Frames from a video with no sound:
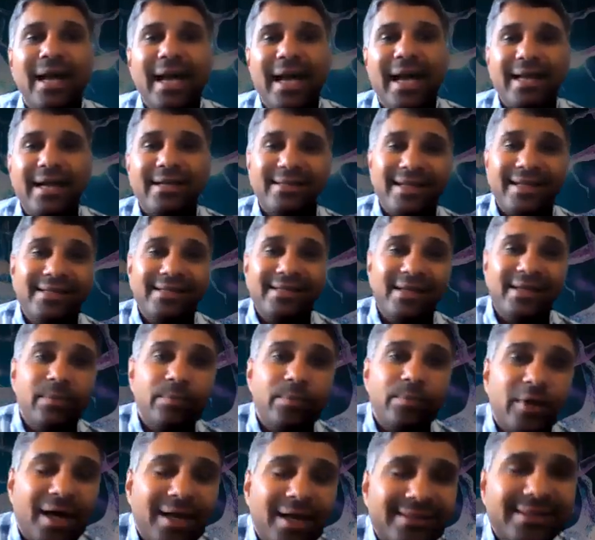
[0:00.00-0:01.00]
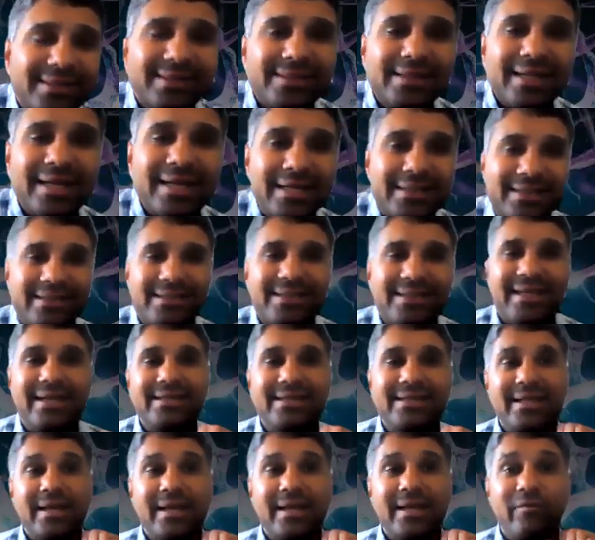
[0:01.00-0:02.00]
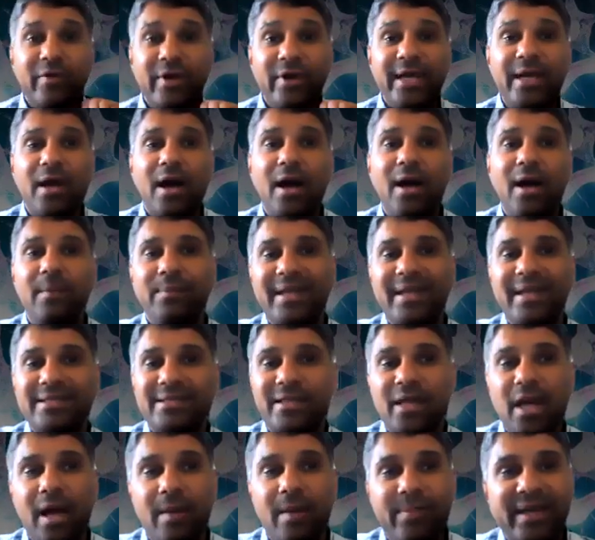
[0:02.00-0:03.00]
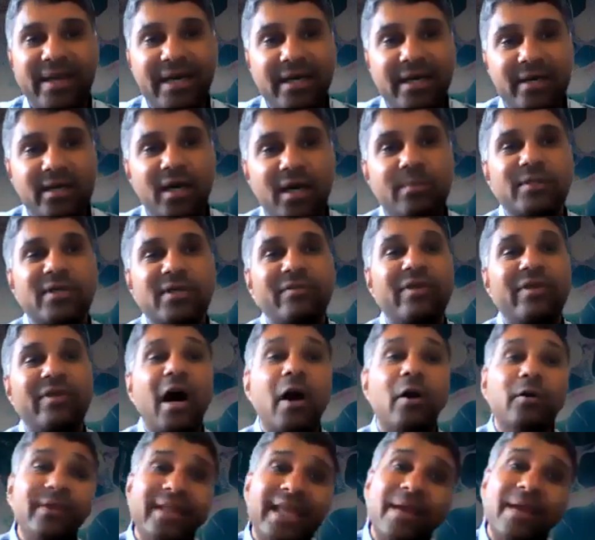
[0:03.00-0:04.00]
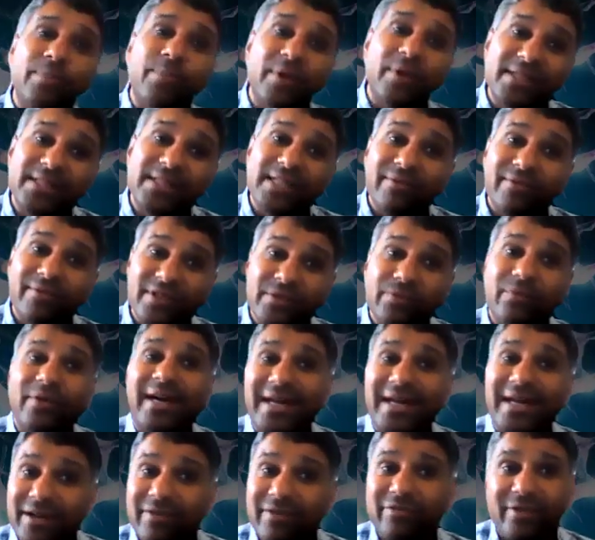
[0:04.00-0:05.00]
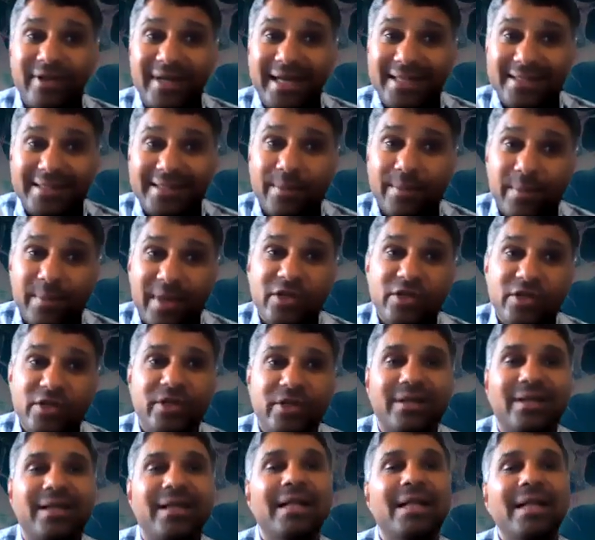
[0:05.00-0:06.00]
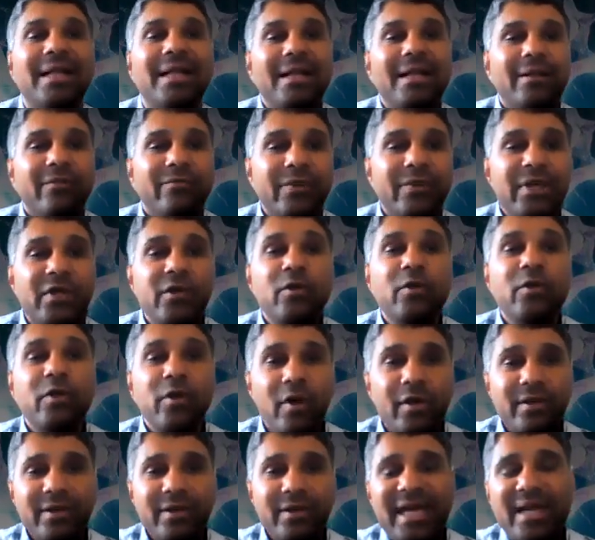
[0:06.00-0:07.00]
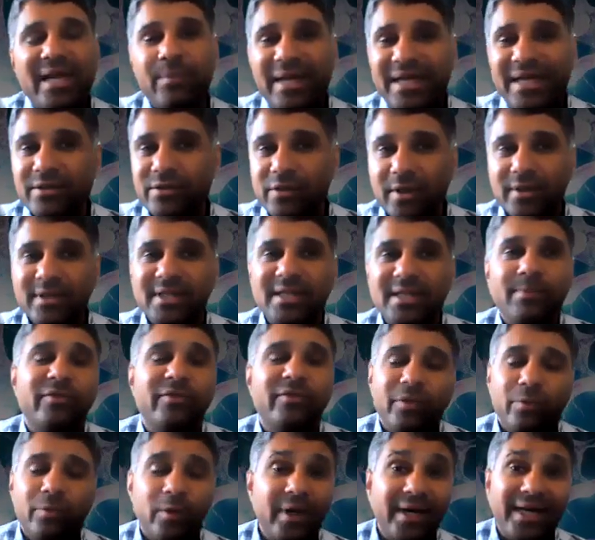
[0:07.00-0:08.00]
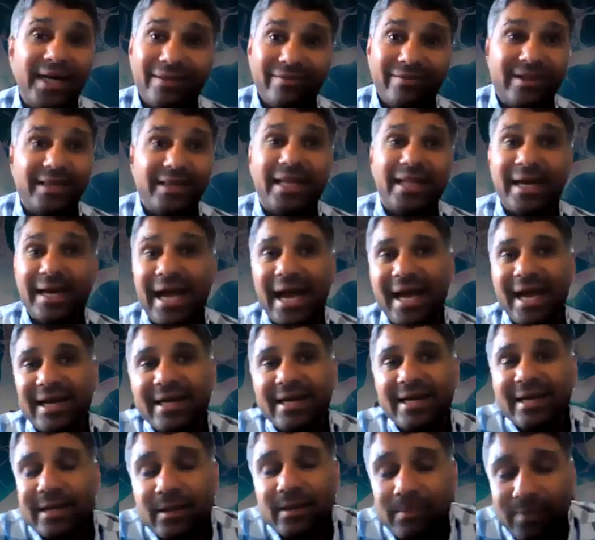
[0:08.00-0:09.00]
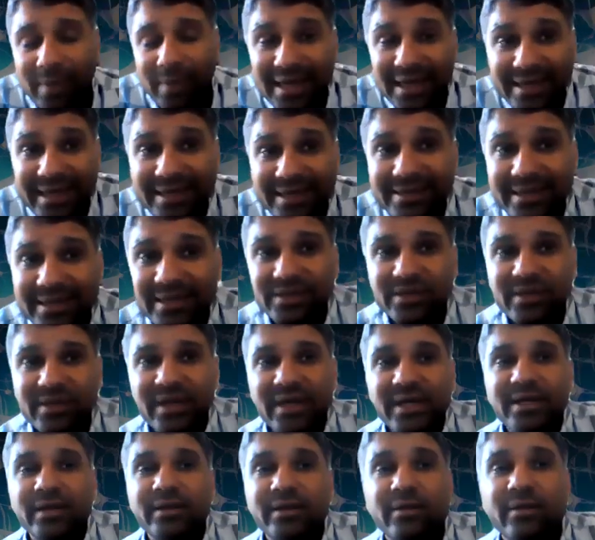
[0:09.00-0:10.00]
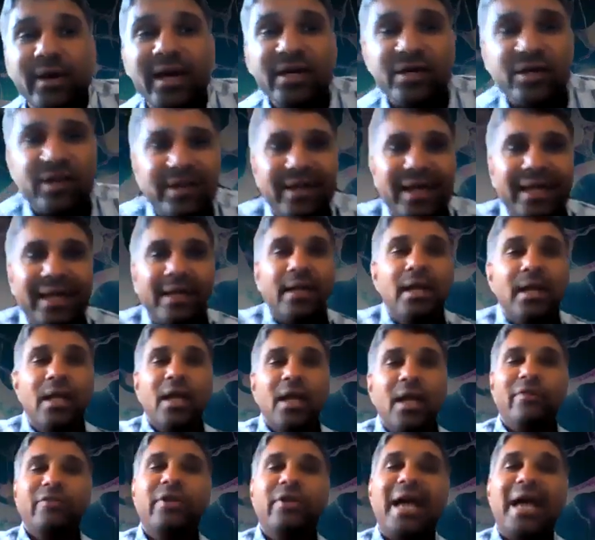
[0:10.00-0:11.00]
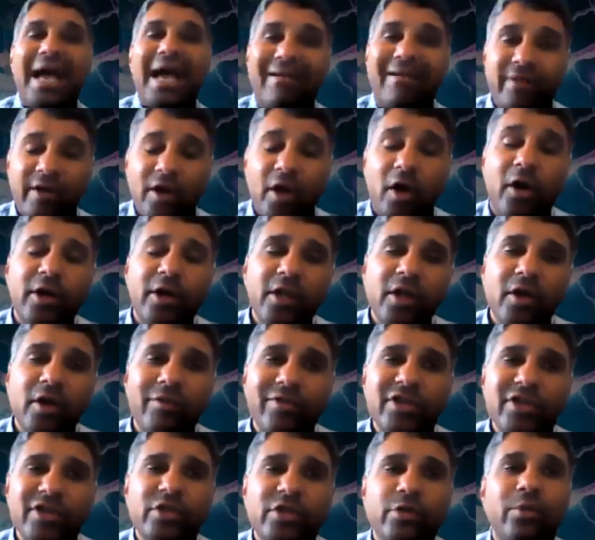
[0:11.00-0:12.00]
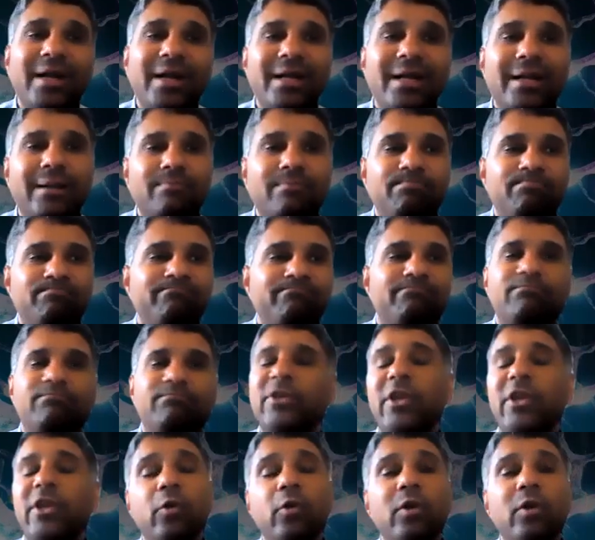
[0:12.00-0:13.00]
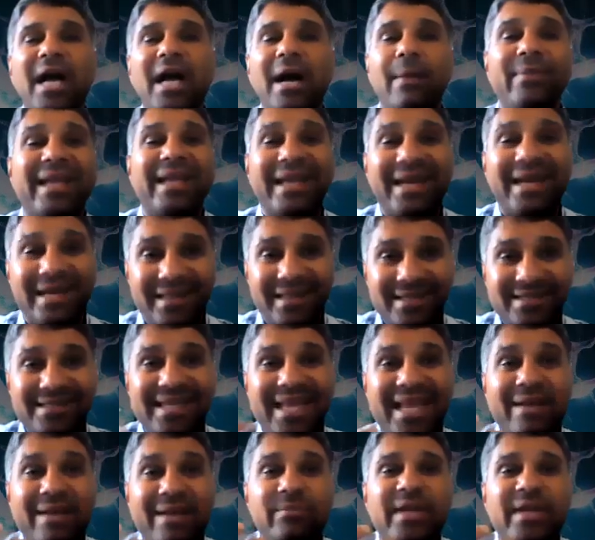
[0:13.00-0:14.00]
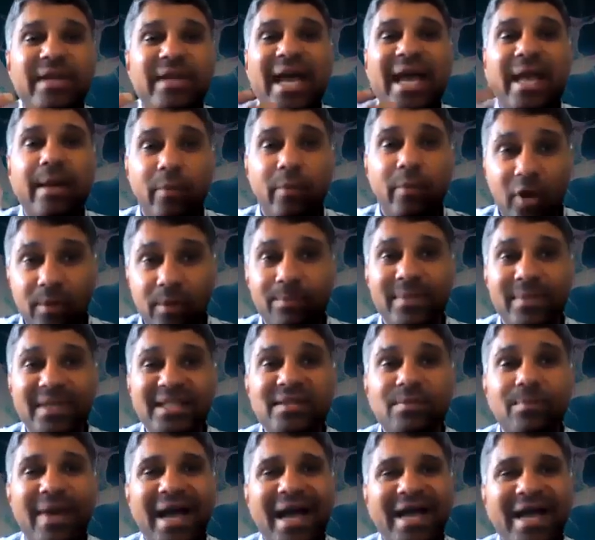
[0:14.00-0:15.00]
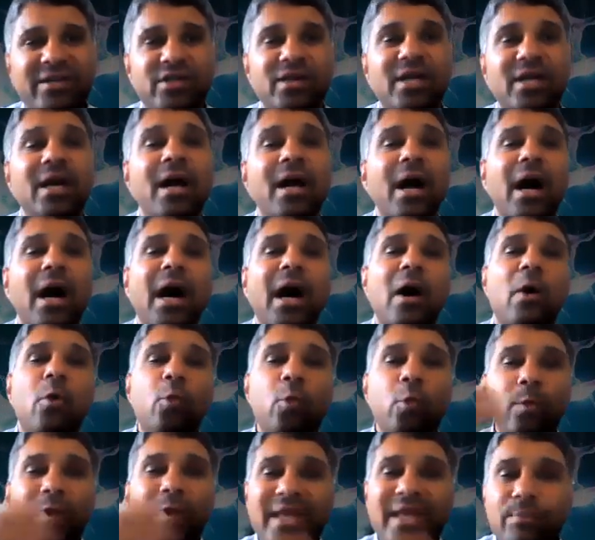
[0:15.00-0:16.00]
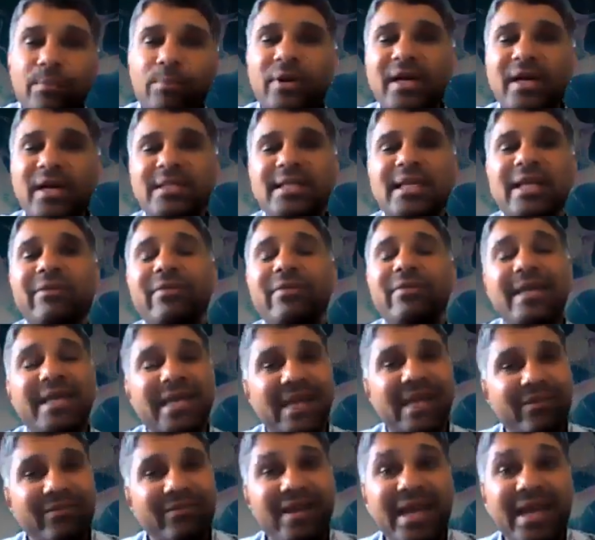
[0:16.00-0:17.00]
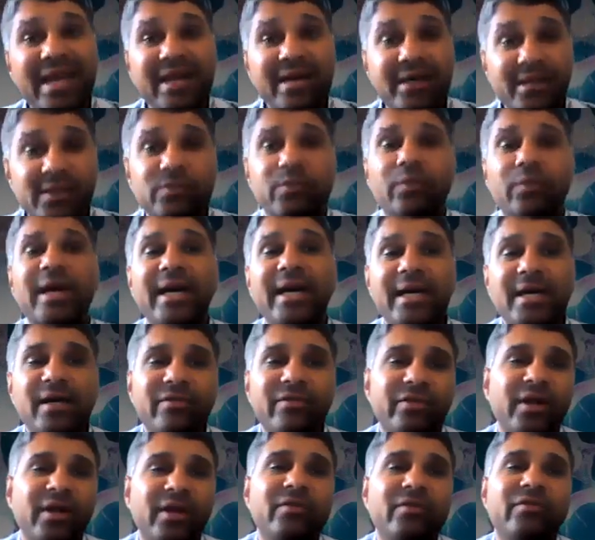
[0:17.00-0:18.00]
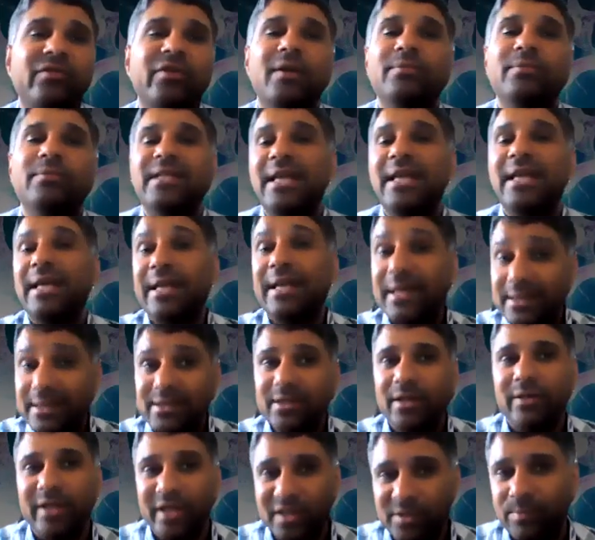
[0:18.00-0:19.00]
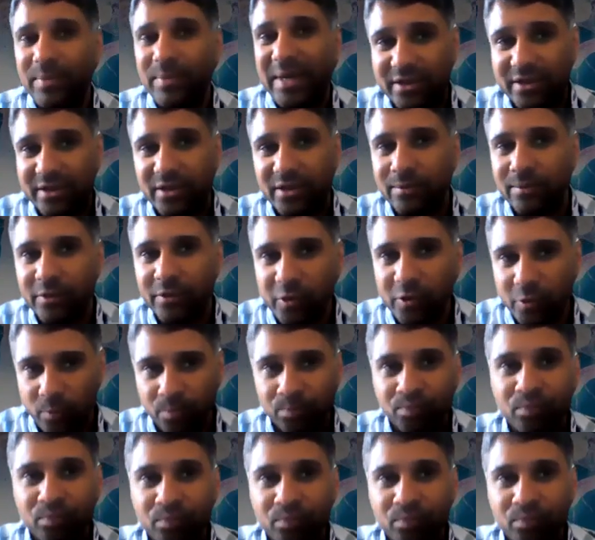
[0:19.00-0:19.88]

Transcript: And sensory processing, as I said, is a very complex topic in terms of how they perceive is very different, as I mentioned. We do know that based on some of the work even that I did in multisensory integration, like if you have an audio visual cue coming in at the same time or mismatched, how we perceive it and weigh it is very different from, say, kids on the spectrum too.